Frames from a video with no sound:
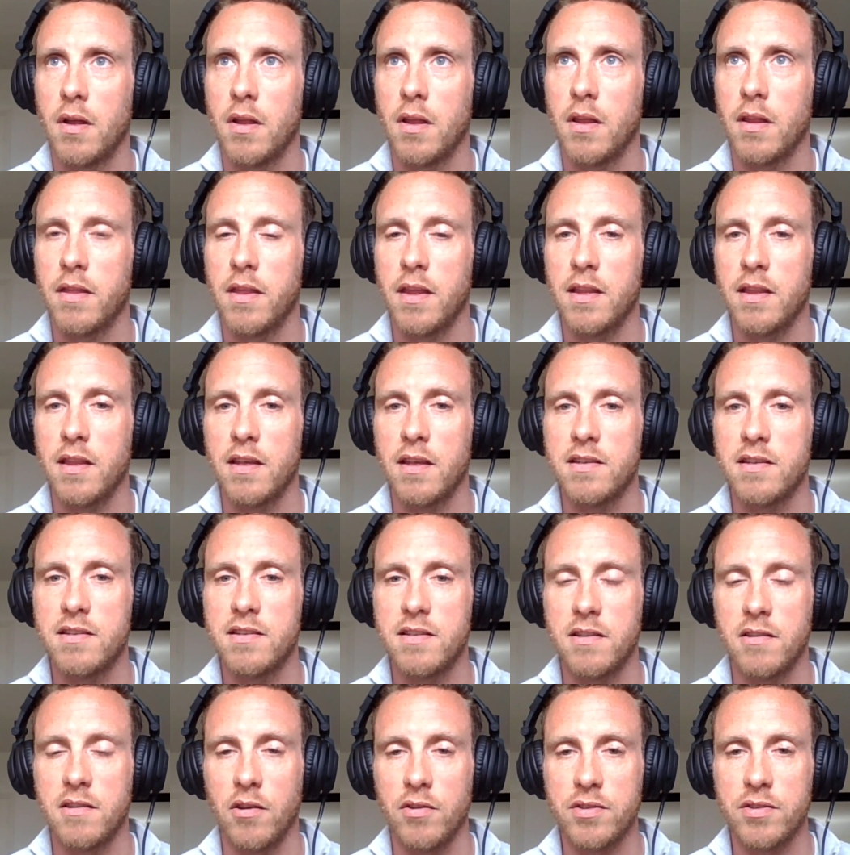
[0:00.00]
I think there's
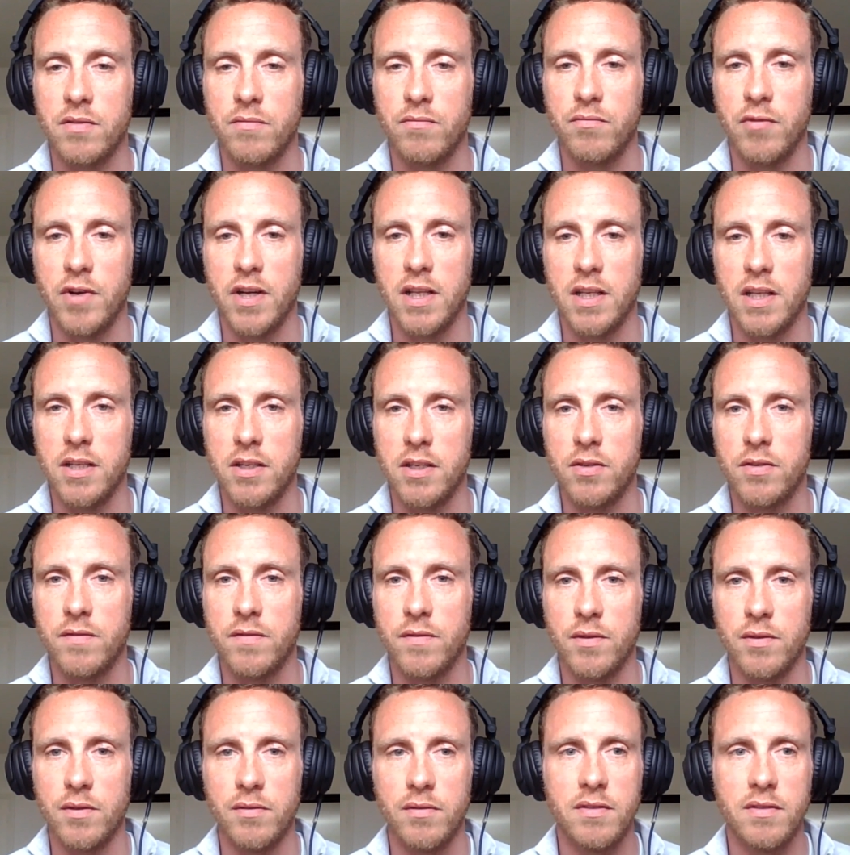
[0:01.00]
lots of really
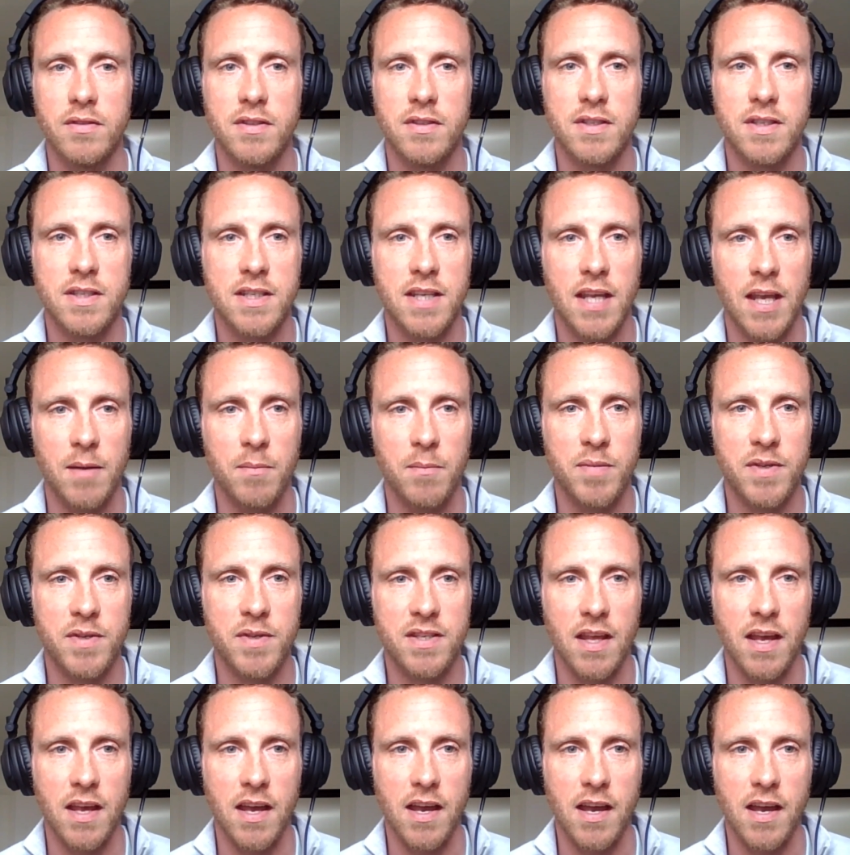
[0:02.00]
useful
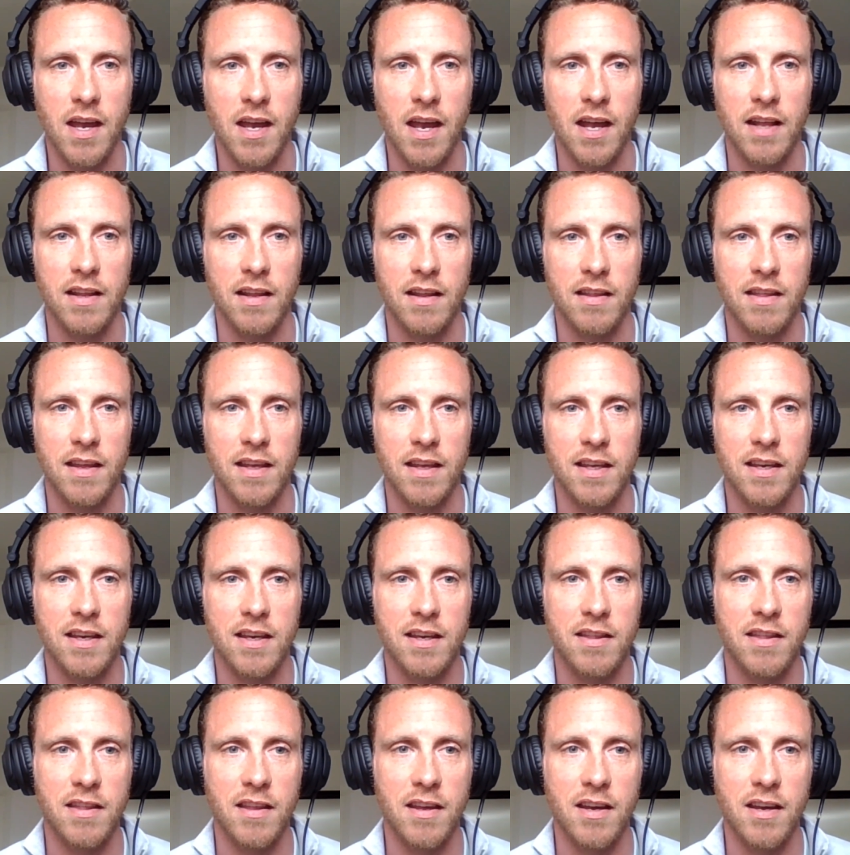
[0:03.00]
tips there, and I
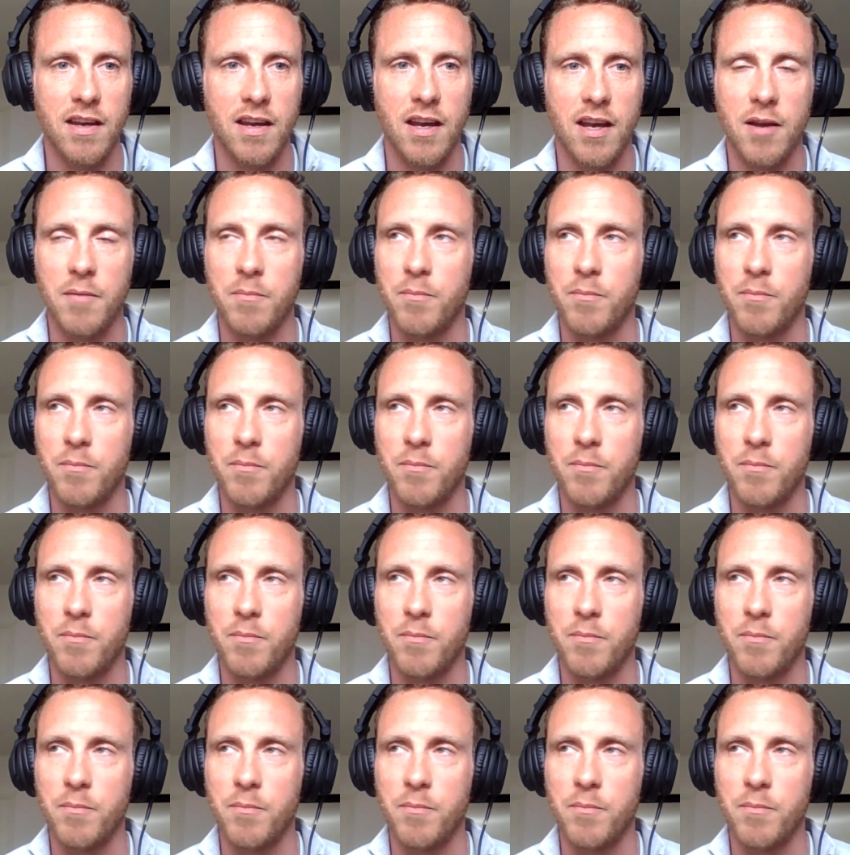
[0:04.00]
think that